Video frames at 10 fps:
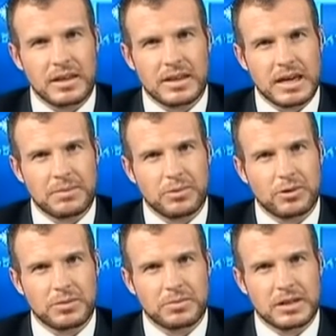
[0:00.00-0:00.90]
the
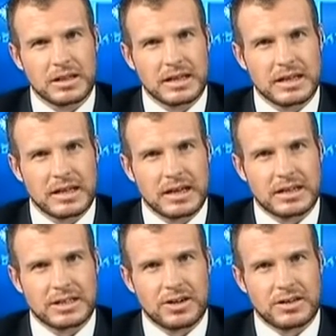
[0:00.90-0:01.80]
import bill in
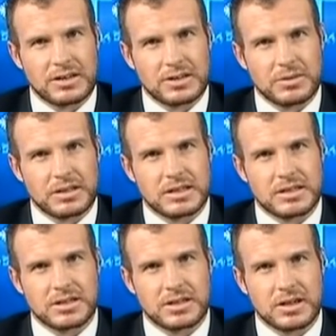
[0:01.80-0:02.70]
Nigeria is attributed
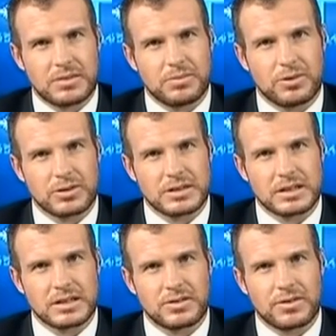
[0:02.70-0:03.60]
to
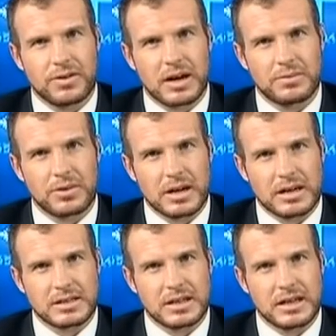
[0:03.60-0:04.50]
imported refined
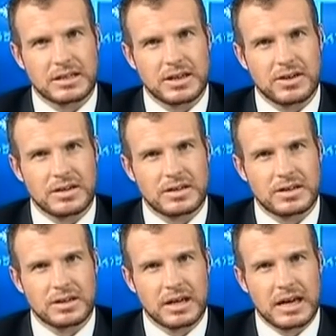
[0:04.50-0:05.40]
products in Nigeria.
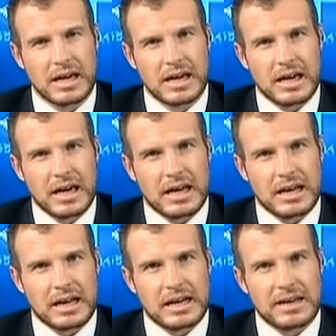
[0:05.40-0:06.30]
So
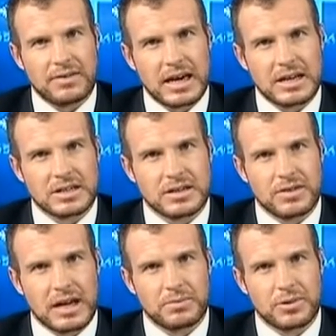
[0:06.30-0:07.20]
an alleviation of
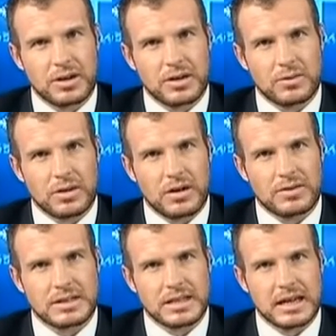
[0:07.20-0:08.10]
that burden will
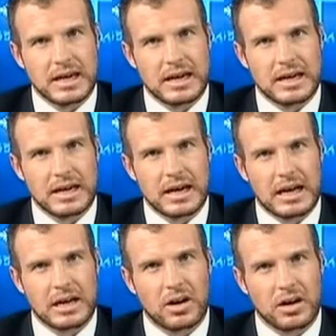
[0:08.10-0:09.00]
obviously
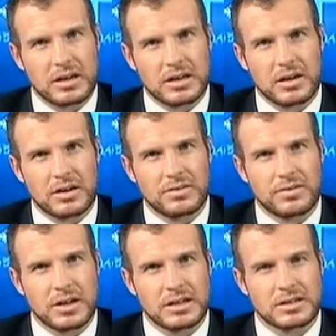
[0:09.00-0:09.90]
unlock a lot of
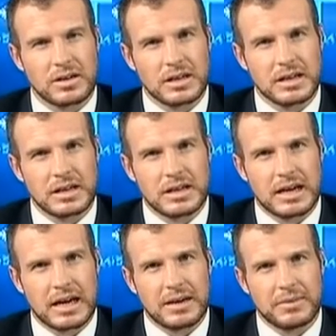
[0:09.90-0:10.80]
US dollar
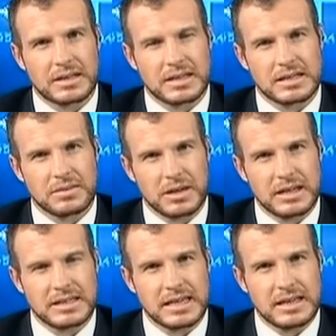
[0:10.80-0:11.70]

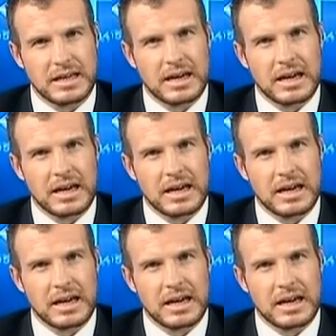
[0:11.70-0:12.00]
accessibility.